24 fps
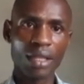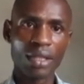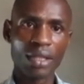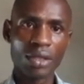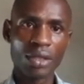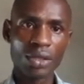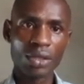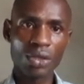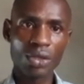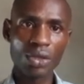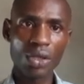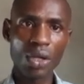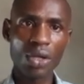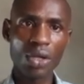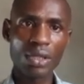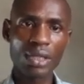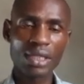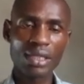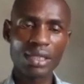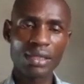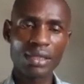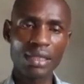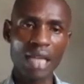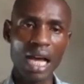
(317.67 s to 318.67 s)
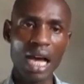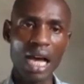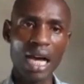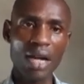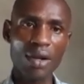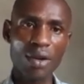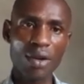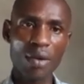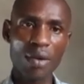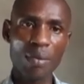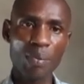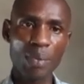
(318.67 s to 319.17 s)
Salts are
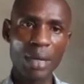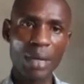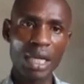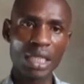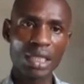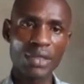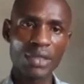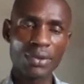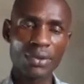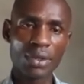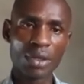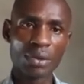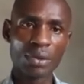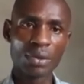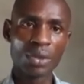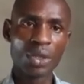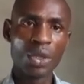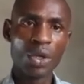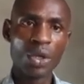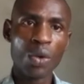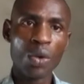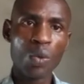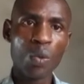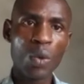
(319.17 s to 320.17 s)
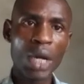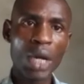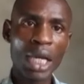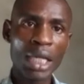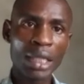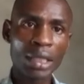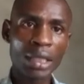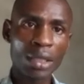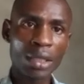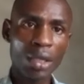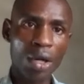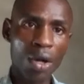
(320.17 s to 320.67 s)
compound formed
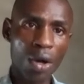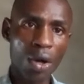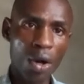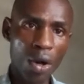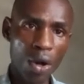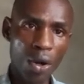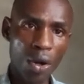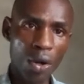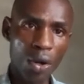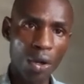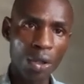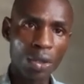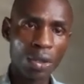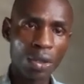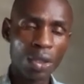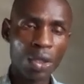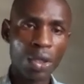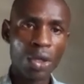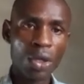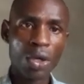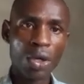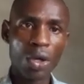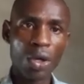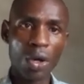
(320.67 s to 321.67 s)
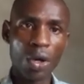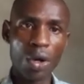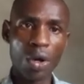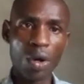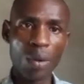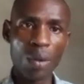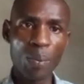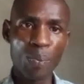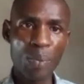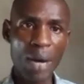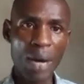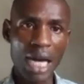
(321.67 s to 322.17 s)
when whole
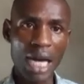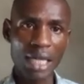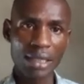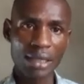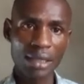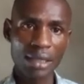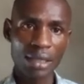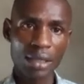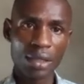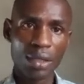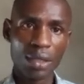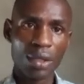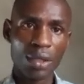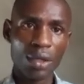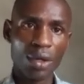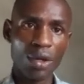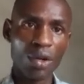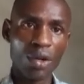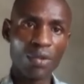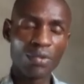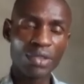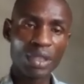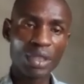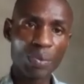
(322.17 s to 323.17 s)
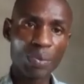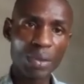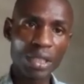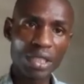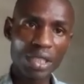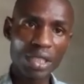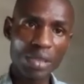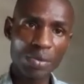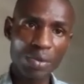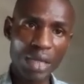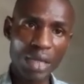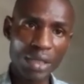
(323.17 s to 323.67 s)
or part of
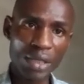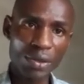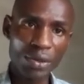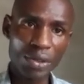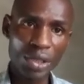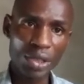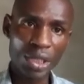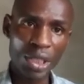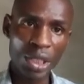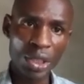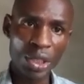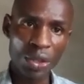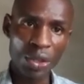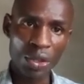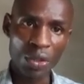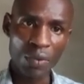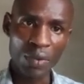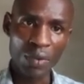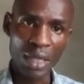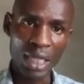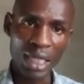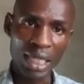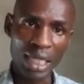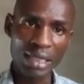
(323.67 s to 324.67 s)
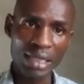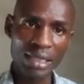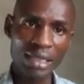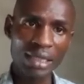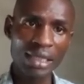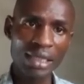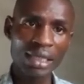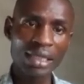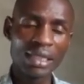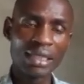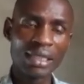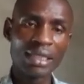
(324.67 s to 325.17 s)
replaceable hydrogen ion of an
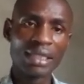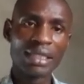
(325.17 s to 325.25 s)
acid